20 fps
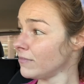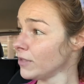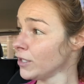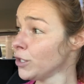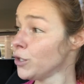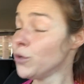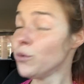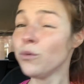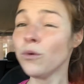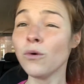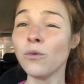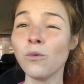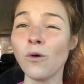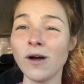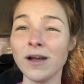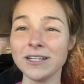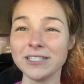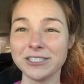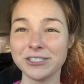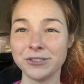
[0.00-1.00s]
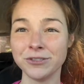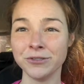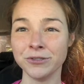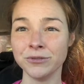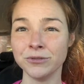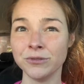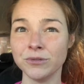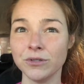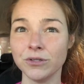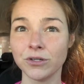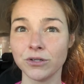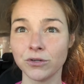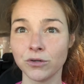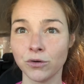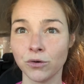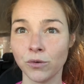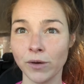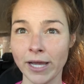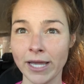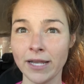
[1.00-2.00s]
you will want to
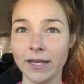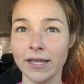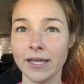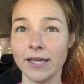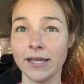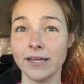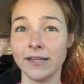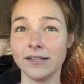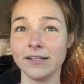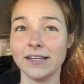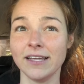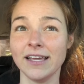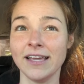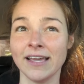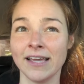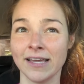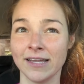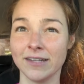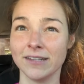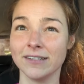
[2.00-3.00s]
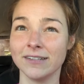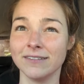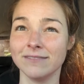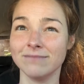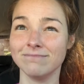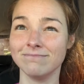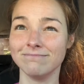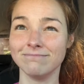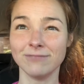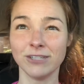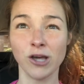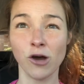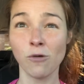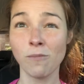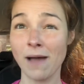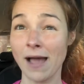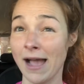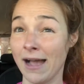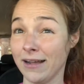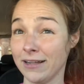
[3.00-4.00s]
quit and go
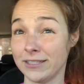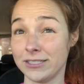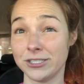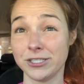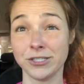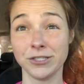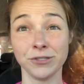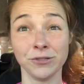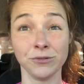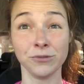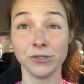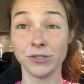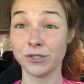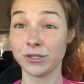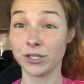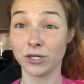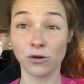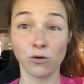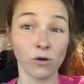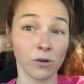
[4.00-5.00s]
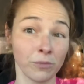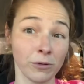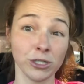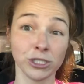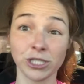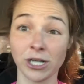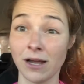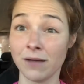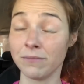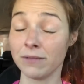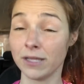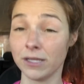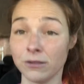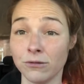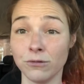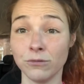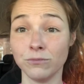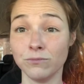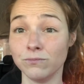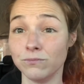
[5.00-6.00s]
back to the corporate job that
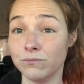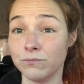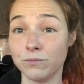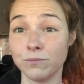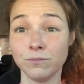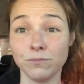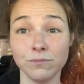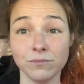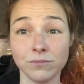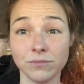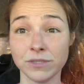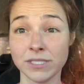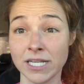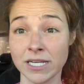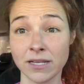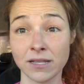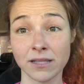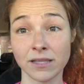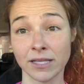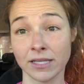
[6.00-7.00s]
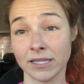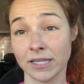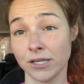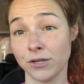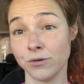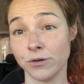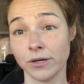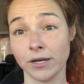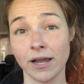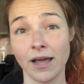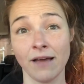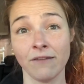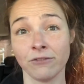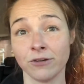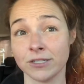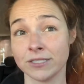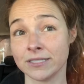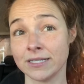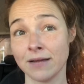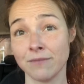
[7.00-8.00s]
you didn't think that you could ever
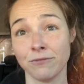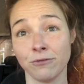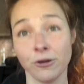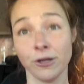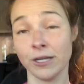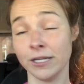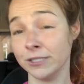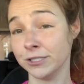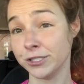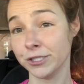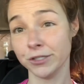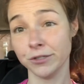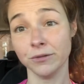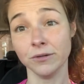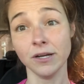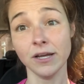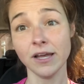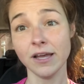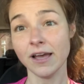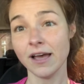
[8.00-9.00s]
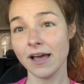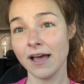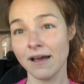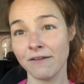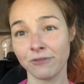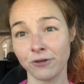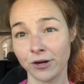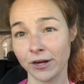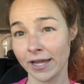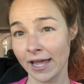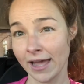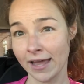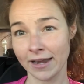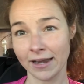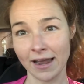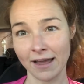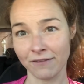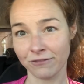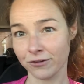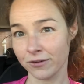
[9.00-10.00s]
step foot into ever again
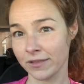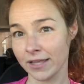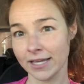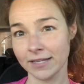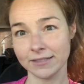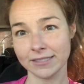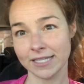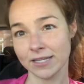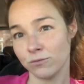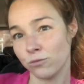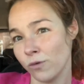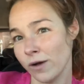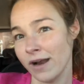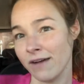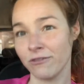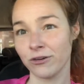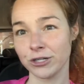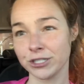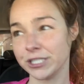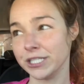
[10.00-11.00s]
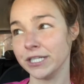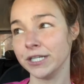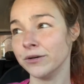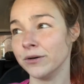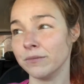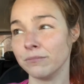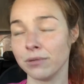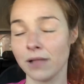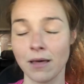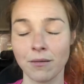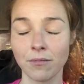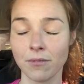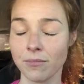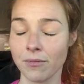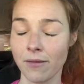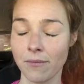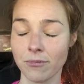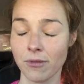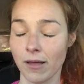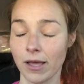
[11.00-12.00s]
after they did whatever to you and blah, blah,
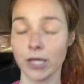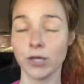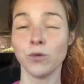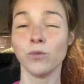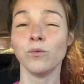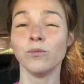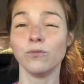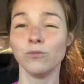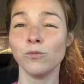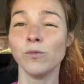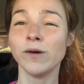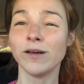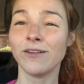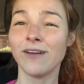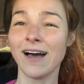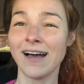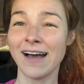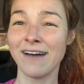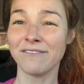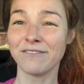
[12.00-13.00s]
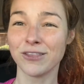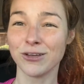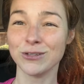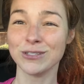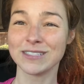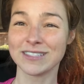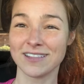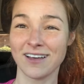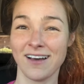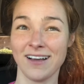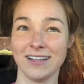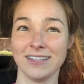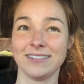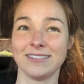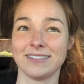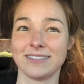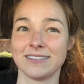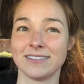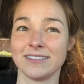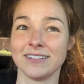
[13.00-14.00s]
blah, blah. You will have those
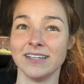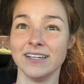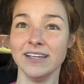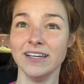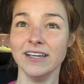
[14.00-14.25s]
thoughts